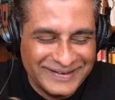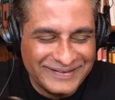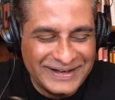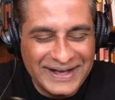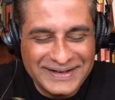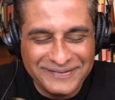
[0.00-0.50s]

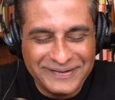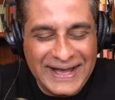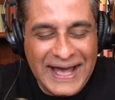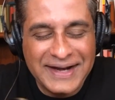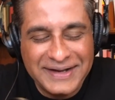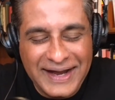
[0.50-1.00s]
We
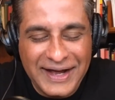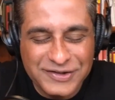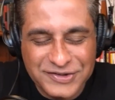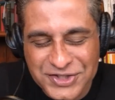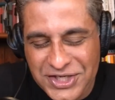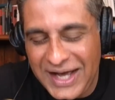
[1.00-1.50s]
had to
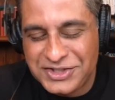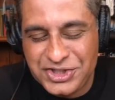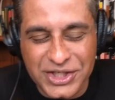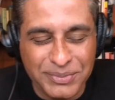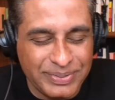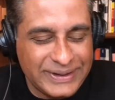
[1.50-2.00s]
ask
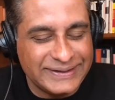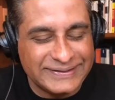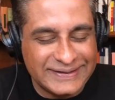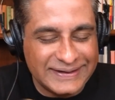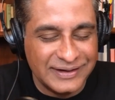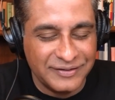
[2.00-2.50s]

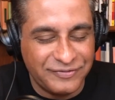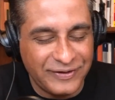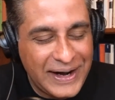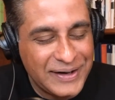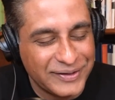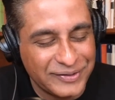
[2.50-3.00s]
ChatGPT, and
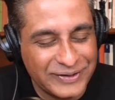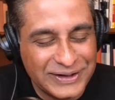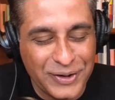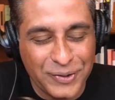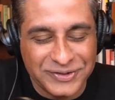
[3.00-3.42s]
finally we know